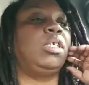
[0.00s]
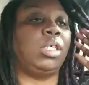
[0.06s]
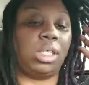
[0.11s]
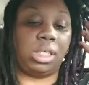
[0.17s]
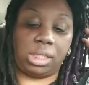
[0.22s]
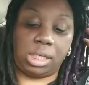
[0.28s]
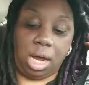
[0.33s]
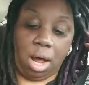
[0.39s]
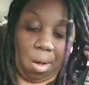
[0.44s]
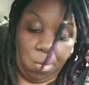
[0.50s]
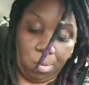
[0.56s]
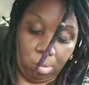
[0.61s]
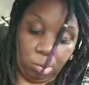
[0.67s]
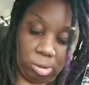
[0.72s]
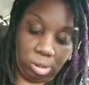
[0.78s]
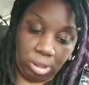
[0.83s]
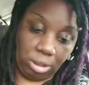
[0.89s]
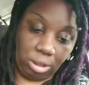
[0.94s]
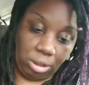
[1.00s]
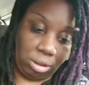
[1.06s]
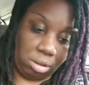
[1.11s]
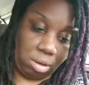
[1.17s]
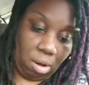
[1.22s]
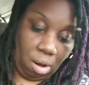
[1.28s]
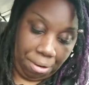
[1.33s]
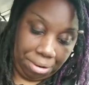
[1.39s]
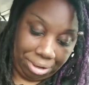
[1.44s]
So
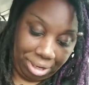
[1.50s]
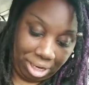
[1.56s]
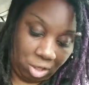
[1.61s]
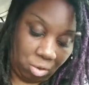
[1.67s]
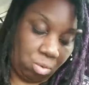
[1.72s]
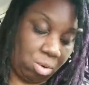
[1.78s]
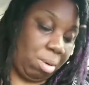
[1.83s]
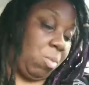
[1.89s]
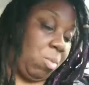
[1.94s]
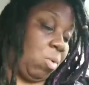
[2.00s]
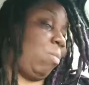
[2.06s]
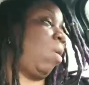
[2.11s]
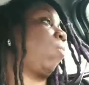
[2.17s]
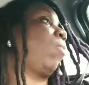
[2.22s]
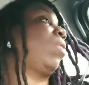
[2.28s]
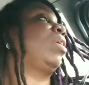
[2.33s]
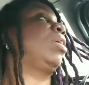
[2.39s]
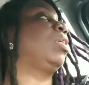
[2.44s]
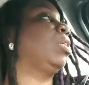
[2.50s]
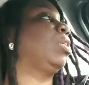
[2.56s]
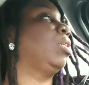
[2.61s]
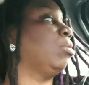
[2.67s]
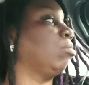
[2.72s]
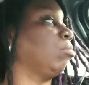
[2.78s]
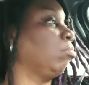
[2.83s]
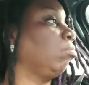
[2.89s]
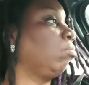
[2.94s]
that's what I'm on my way to do.
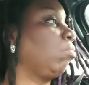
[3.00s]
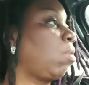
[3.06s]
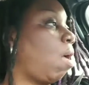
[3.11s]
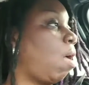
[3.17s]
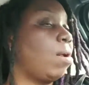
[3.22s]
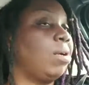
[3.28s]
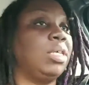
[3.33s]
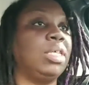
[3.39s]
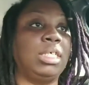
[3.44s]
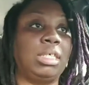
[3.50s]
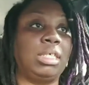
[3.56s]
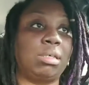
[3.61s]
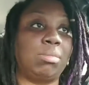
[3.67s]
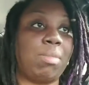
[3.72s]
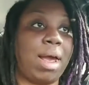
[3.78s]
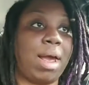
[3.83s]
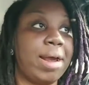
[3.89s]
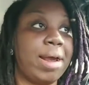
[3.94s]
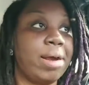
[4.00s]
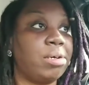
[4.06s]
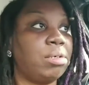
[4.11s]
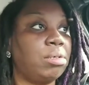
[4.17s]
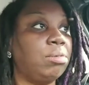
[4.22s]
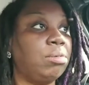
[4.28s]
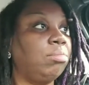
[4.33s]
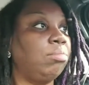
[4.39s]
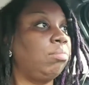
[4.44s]
Is some
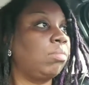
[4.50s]
hair.